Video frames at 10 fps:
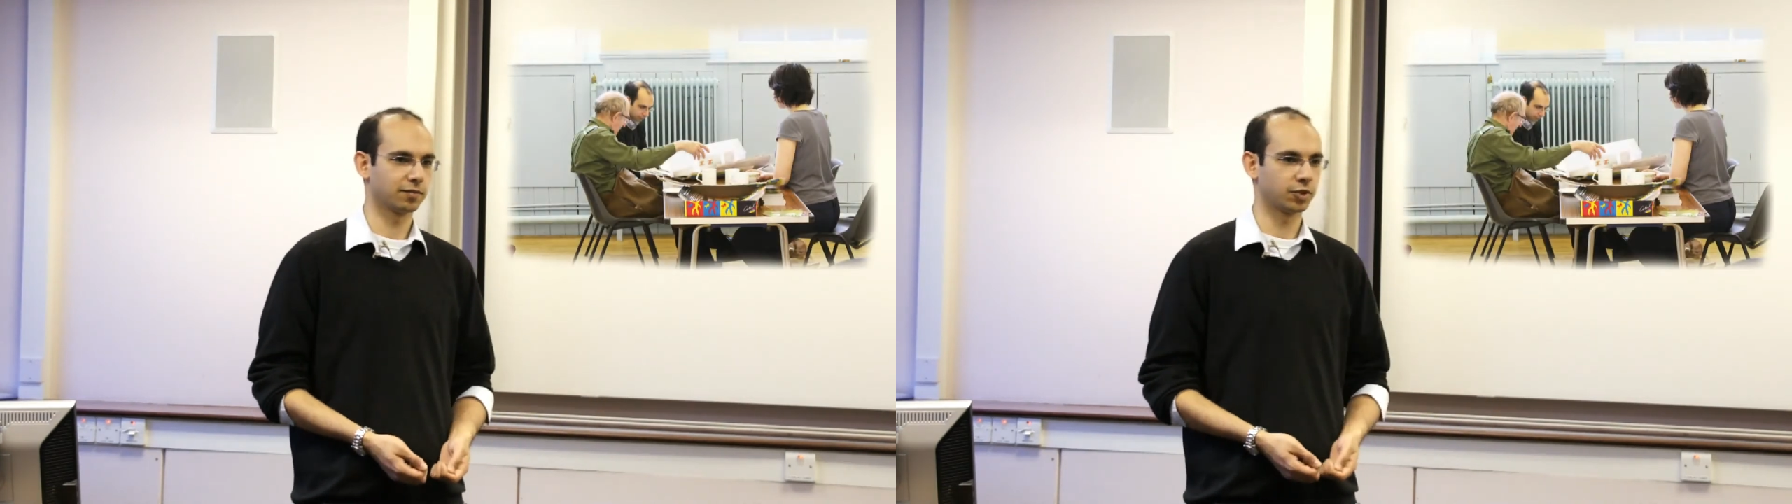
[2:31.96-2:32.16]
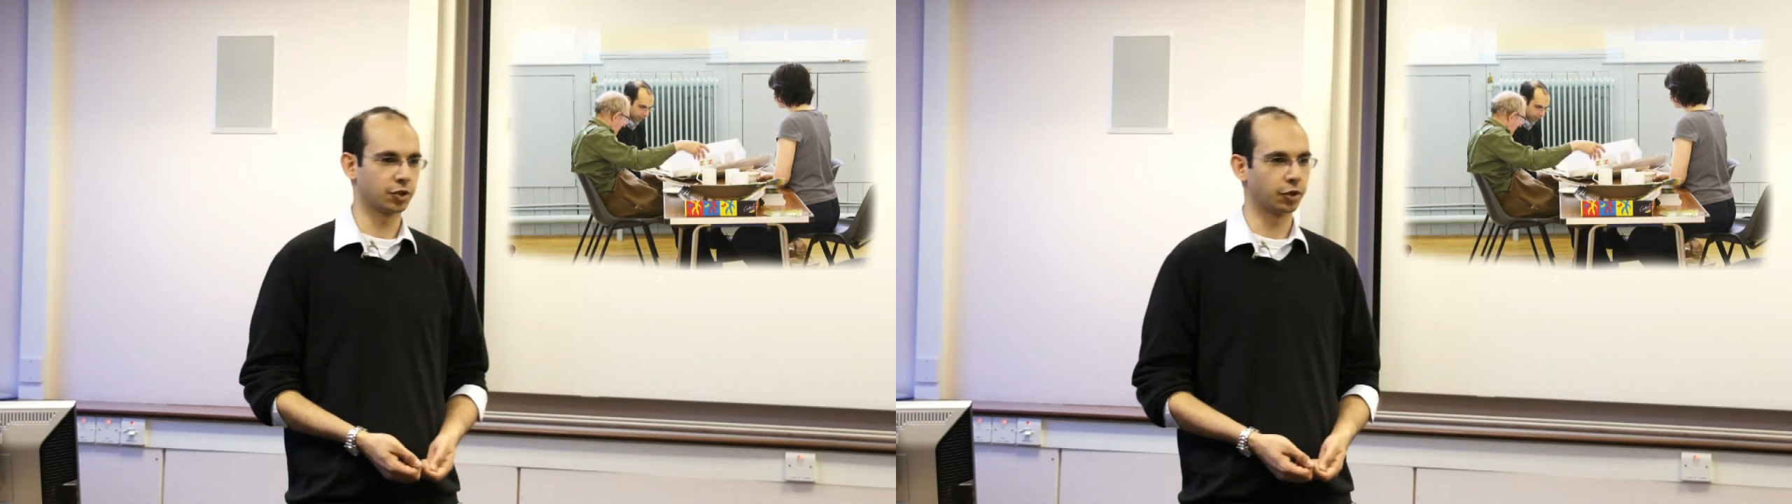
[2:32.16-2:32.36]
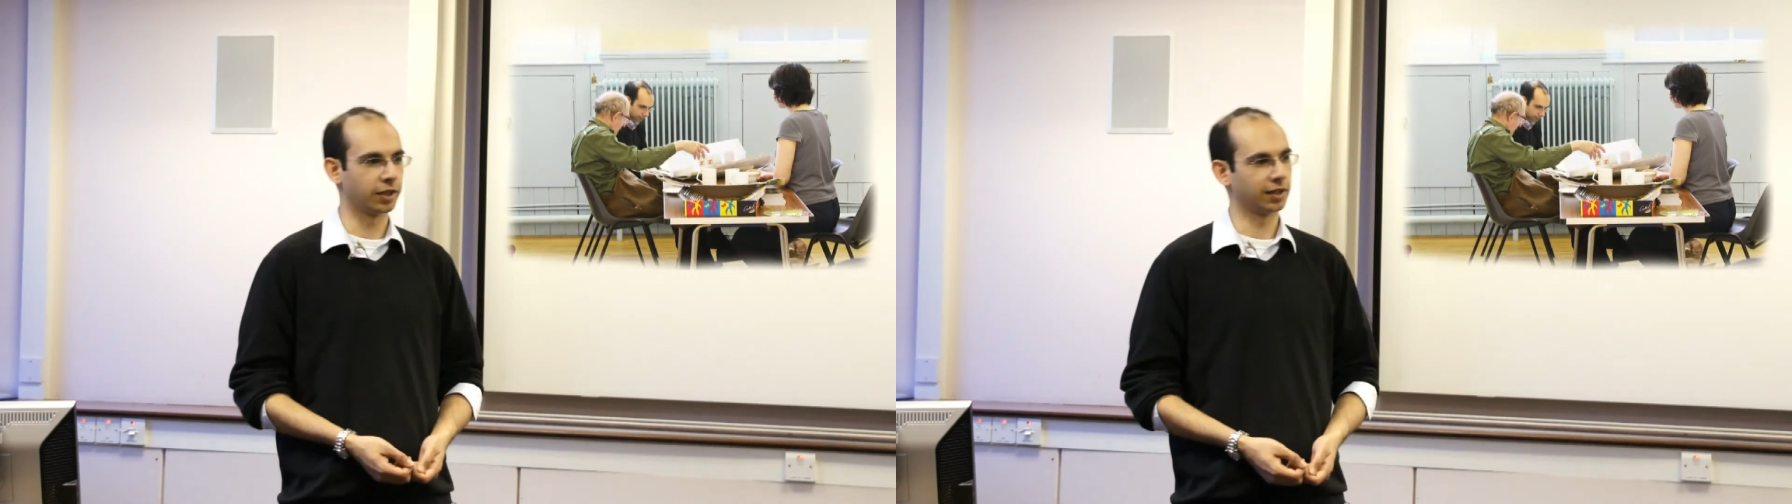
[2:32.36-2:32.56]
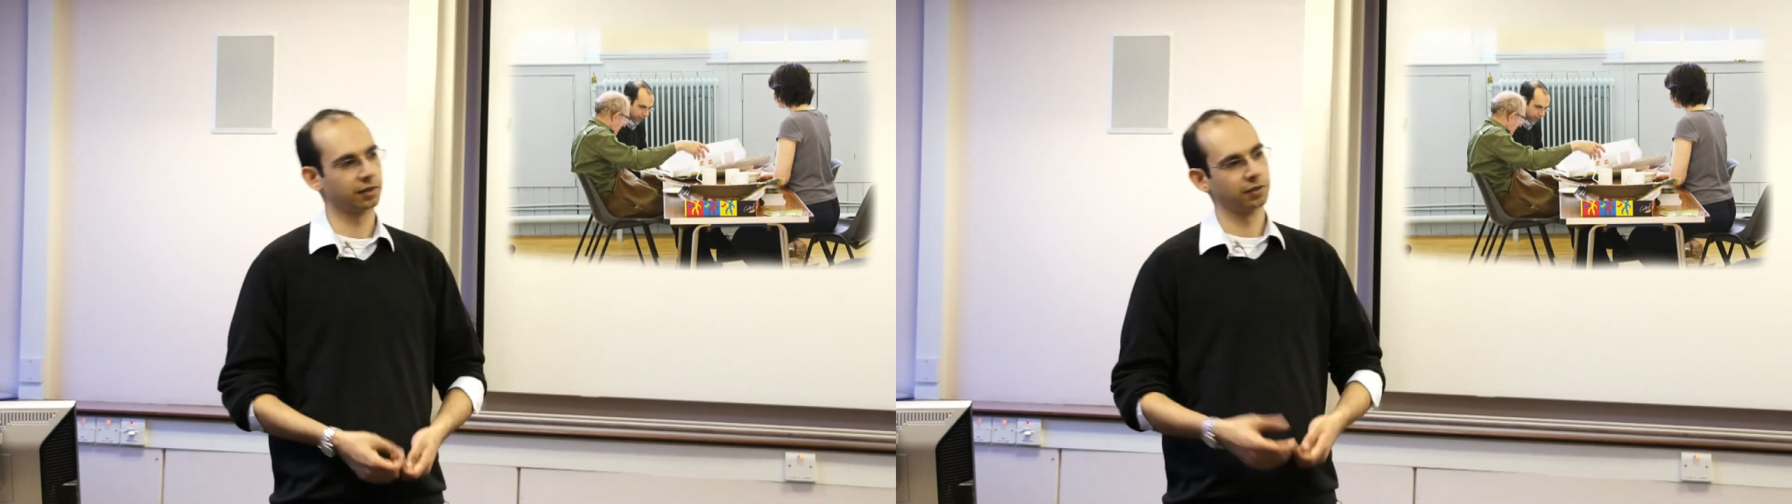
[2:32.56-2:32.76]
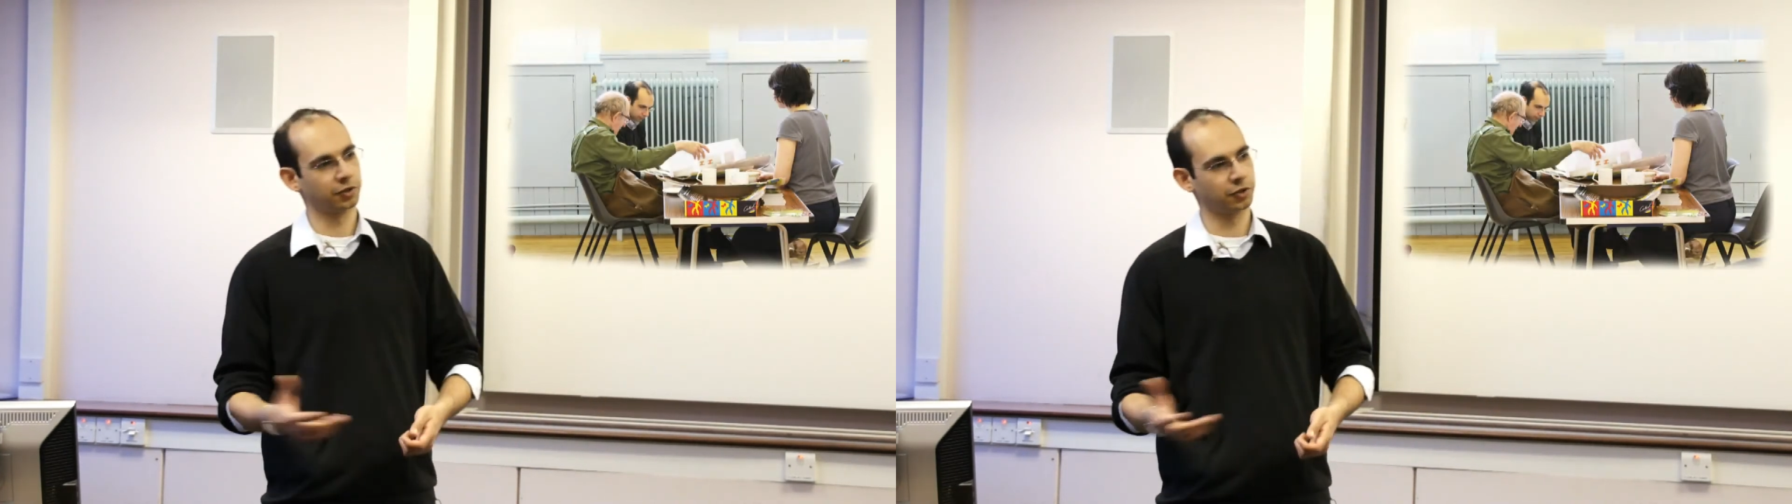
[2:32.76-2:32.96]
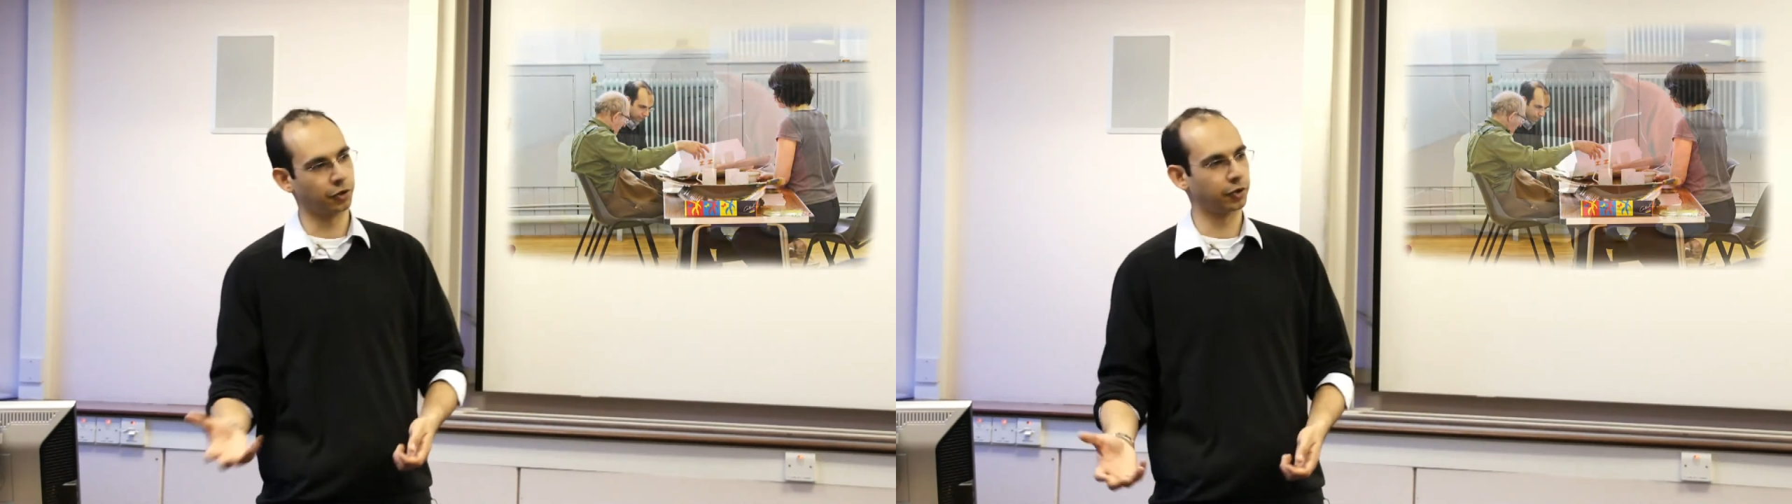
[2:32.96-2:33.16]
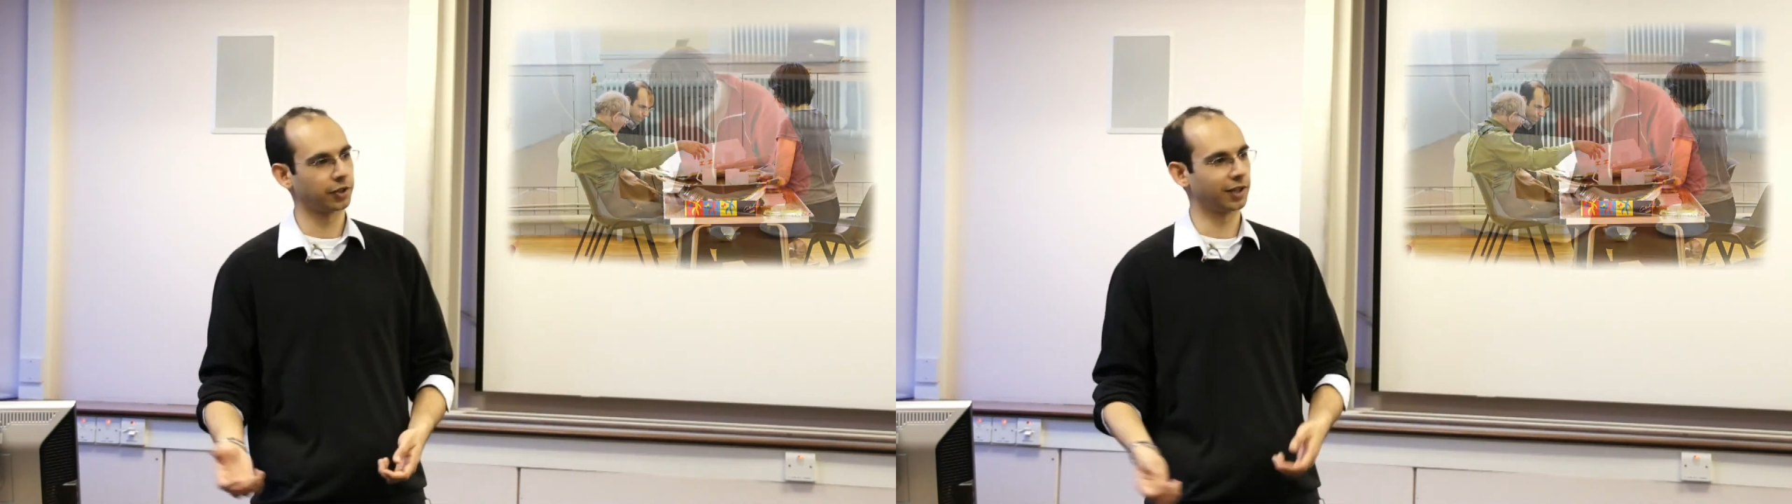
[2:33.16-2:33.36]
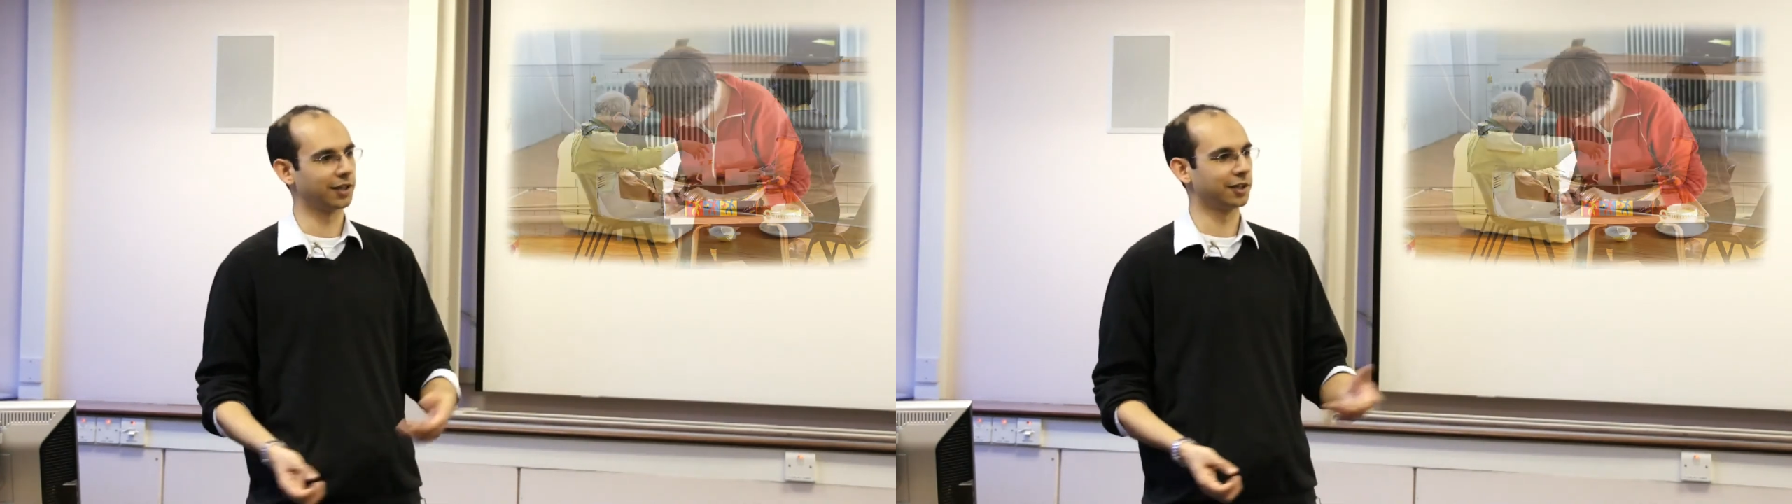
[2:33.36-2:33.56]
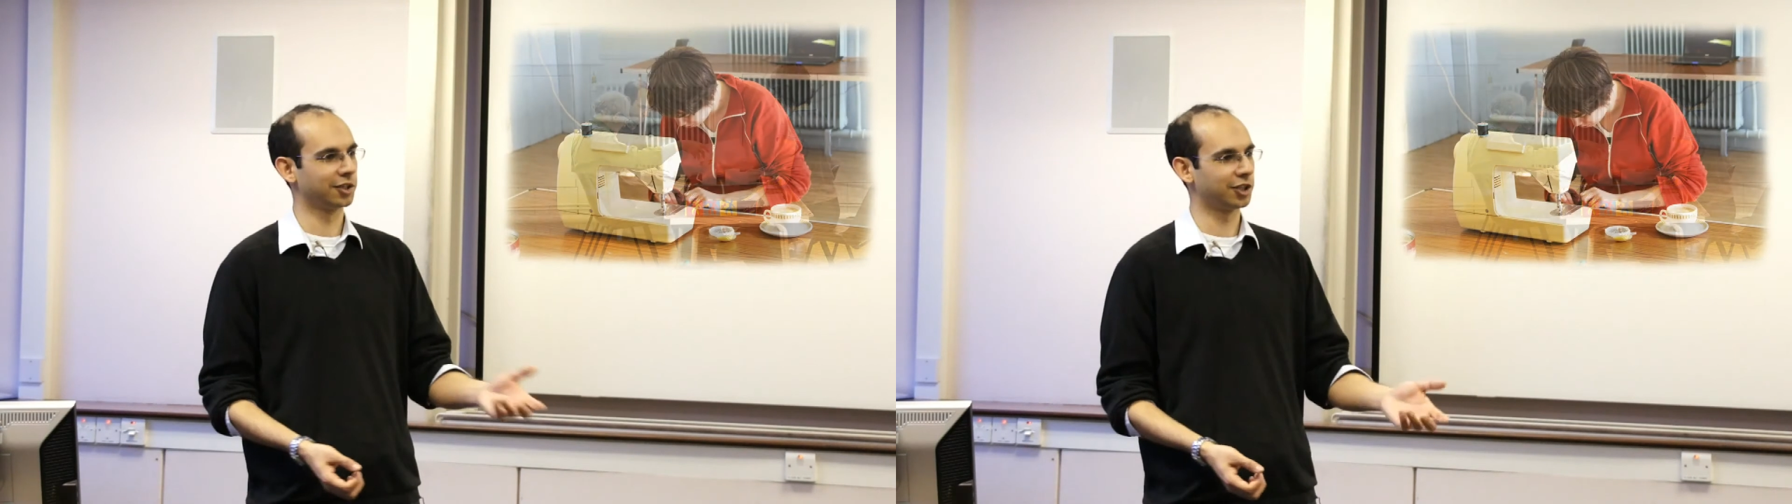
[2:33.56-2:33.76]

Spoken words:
sewing, talking,